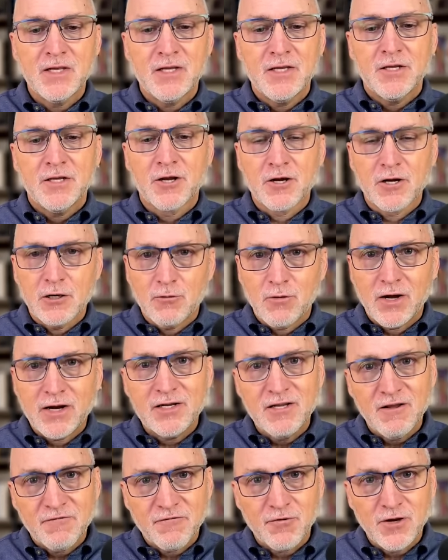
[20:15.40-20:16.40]
You're going to want to
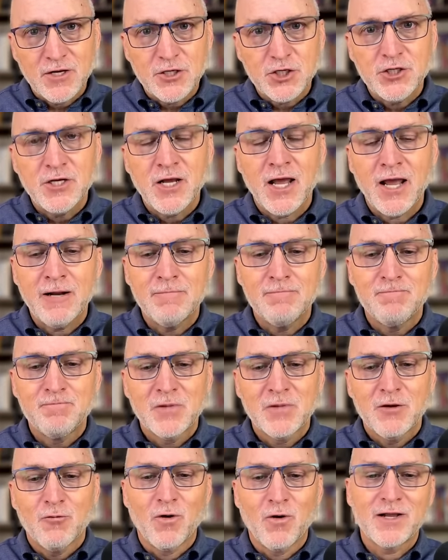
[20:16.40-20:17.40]
differentiate
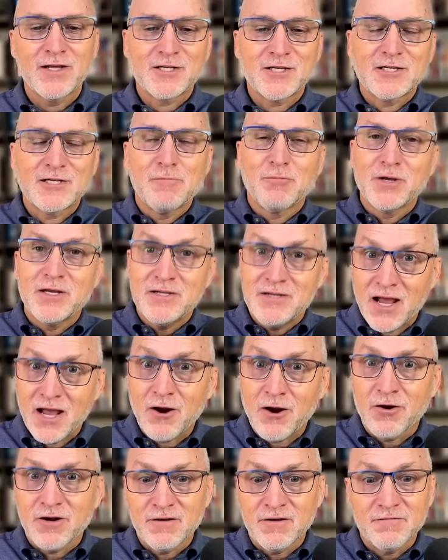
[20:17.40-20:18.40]
what is simply
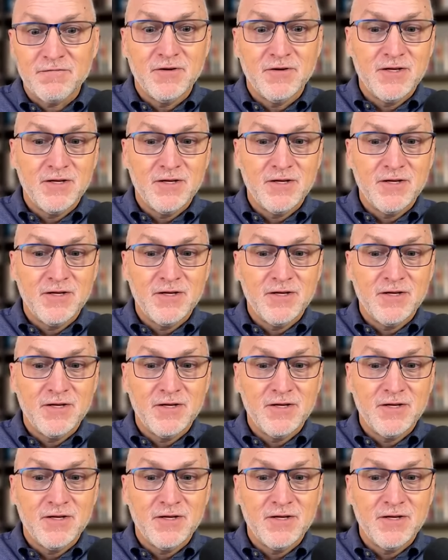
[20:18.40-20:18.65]
narrative,